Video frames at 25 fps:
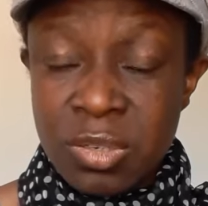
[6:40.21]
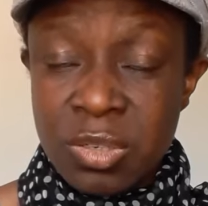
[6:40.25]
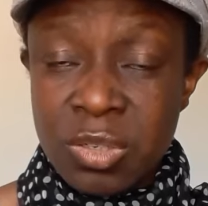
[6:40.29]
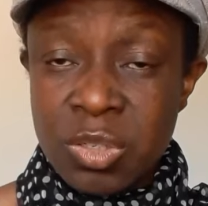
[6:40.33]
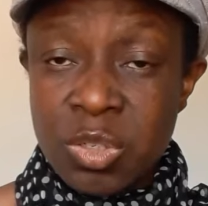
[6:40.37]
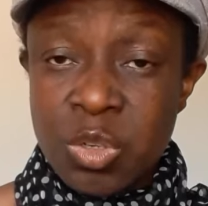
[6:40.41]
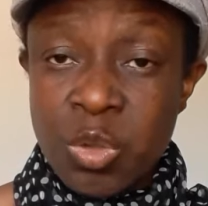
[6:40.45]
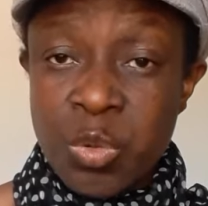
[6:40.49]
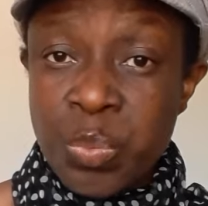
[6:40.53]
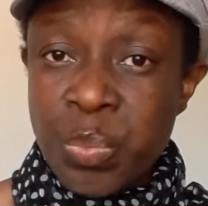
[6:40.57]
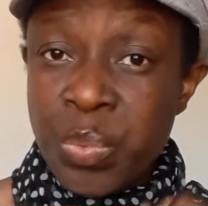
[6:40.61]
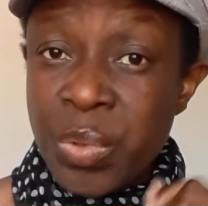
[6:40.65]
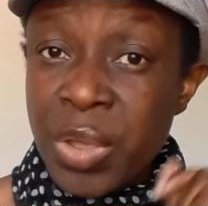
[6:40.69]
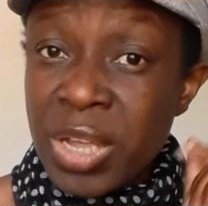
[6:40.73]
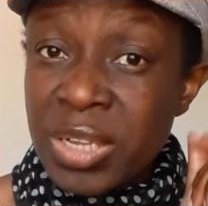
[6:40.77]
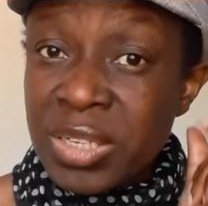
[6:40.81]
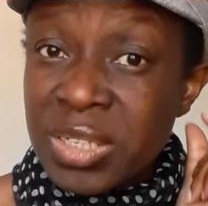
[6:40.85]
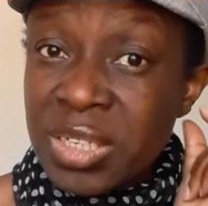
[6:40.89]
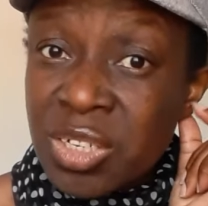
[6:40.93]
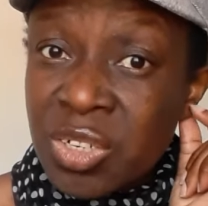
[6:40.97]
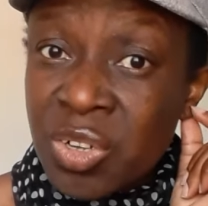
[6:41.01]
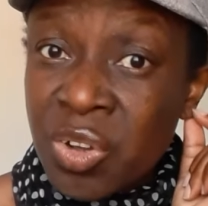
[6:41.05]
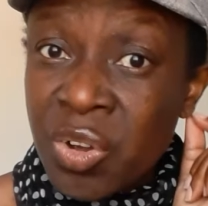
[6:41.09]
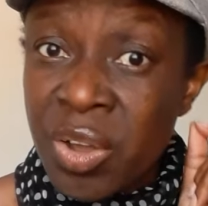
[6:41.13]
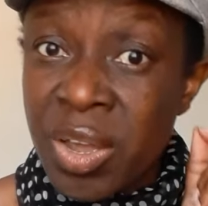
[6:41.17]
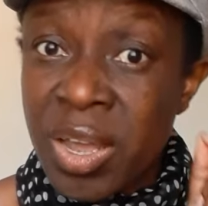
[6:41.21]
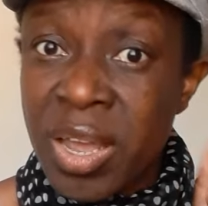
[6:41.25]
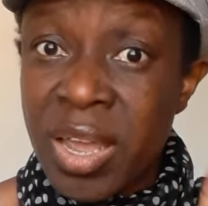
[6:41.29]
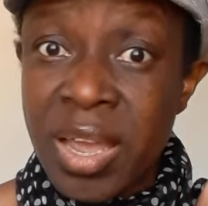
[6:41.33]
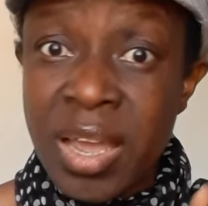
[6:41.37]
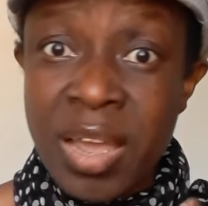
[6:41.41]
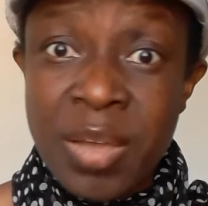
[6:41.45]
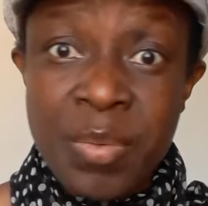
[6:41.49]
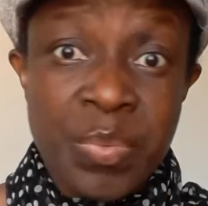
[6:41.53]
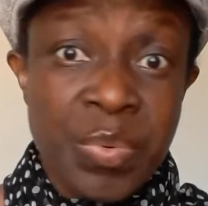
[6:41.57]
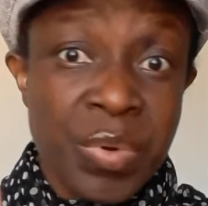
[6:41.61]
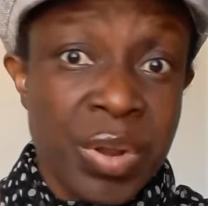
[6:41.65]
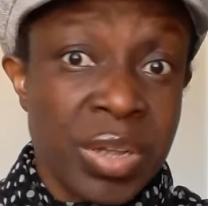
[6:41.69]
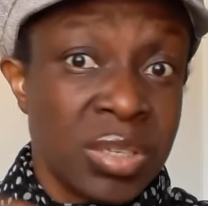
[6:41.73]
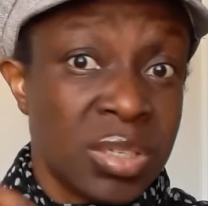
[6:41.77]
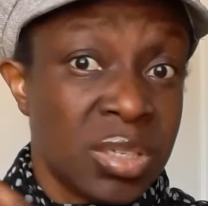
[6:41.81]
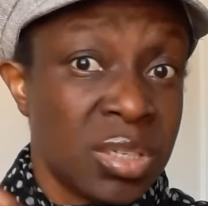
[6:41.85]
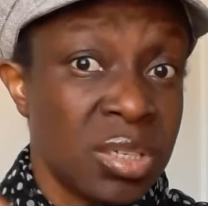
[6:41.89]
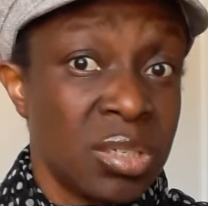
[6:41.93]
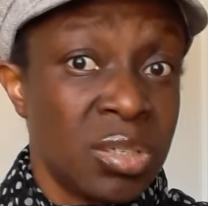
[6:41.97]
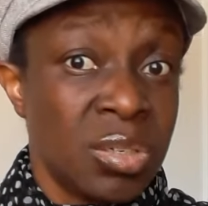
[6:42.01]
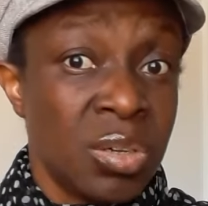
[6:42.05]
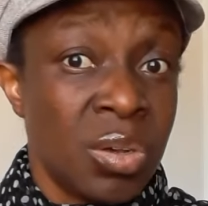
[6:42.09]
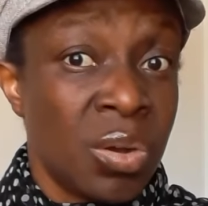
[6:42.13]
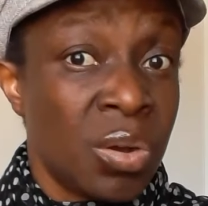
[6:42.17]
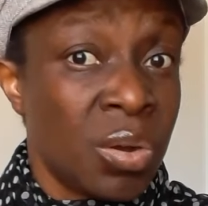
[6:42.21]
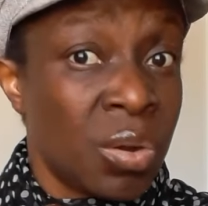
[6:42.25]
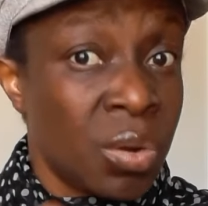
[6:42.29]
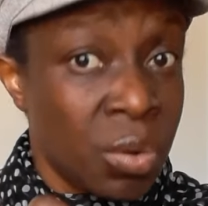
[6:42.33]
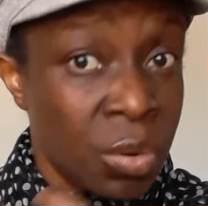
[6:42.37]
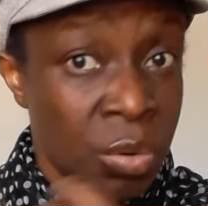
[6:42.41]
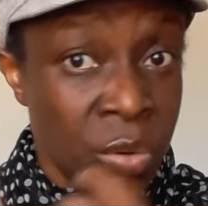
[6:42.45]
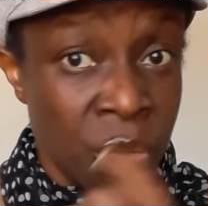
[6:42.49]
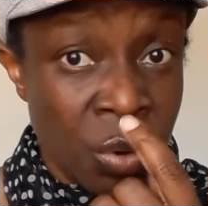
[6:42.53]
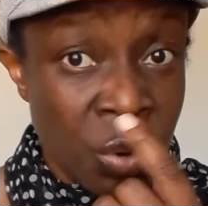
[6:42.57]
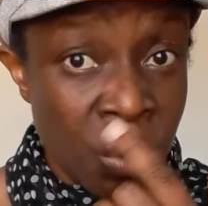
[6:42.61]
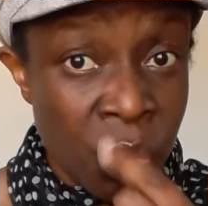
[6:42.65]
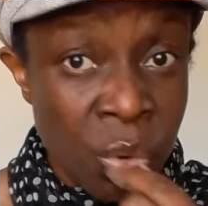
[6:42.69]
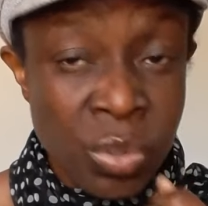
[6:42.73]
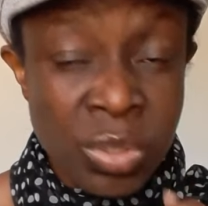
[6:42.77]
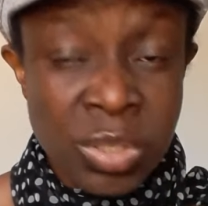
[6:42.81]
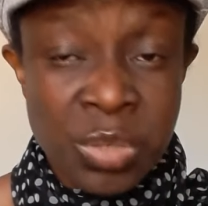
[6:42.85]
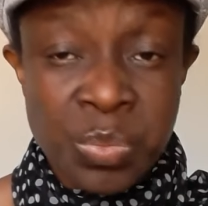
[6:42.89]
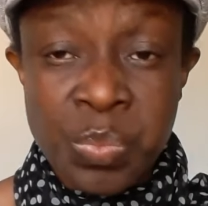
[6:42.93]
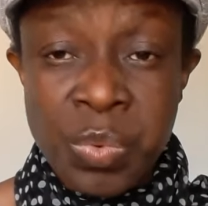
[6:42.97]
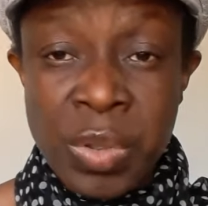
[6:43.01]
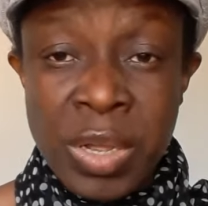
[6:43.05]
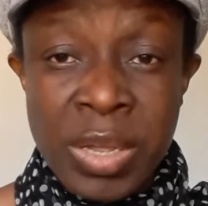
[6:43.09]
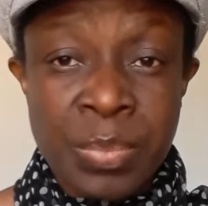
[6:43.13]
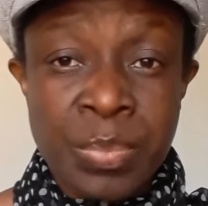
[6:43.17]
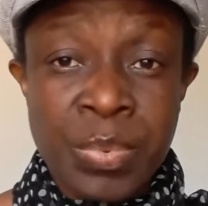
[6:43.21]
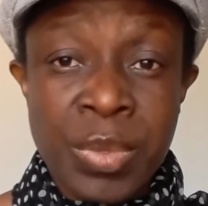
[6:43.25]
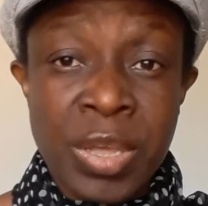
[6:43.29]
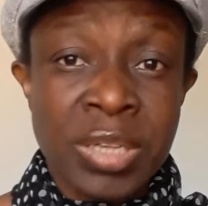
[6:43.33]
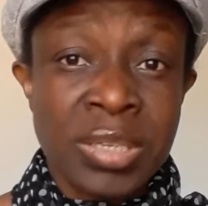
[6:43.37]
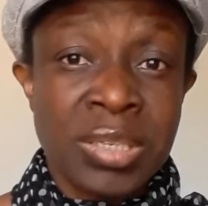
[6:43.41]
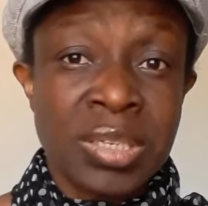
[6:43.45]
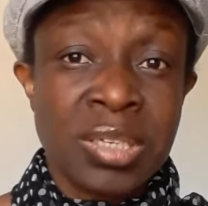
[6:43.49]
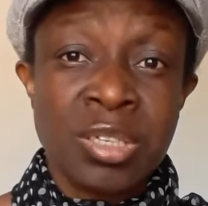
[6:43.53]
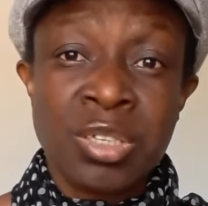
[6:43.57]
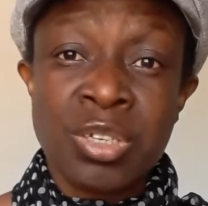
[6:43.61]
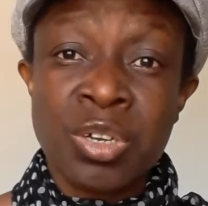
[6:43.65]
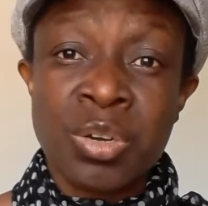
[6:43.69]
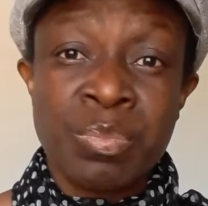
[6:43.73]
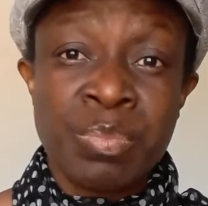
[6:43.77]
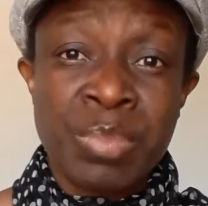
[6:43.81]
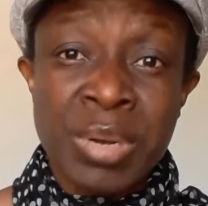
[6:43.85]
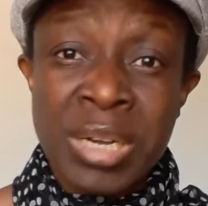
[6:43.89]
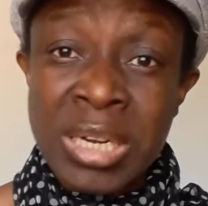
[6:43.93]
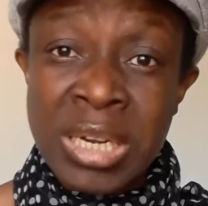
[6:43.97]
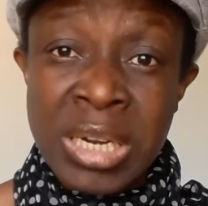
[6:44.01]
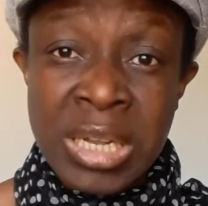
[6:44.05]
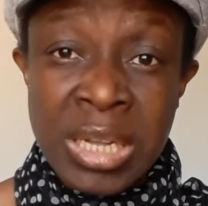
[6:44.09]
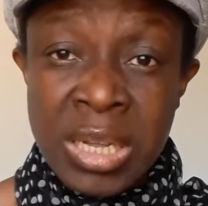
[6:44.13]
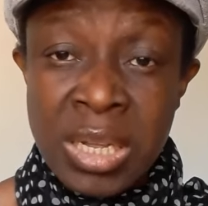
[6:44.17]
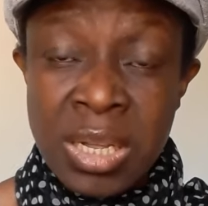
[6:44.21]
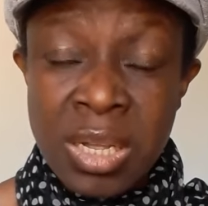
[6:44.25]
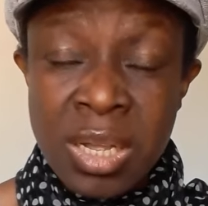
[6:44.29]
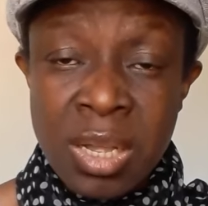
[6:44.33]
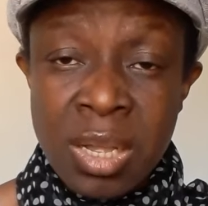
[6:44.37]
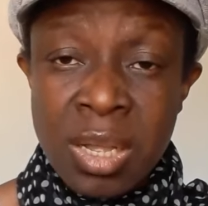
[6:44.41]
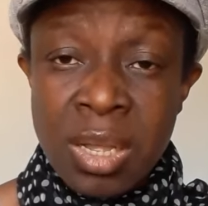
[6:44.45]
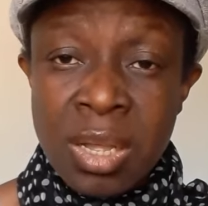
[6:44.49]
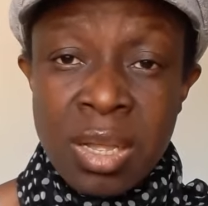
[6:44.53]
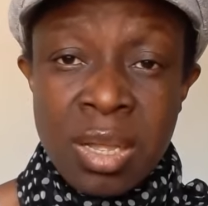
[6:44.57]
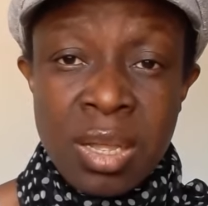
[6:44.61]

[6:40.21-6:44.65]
so piercing your hair, piercing your nose, piercing your body,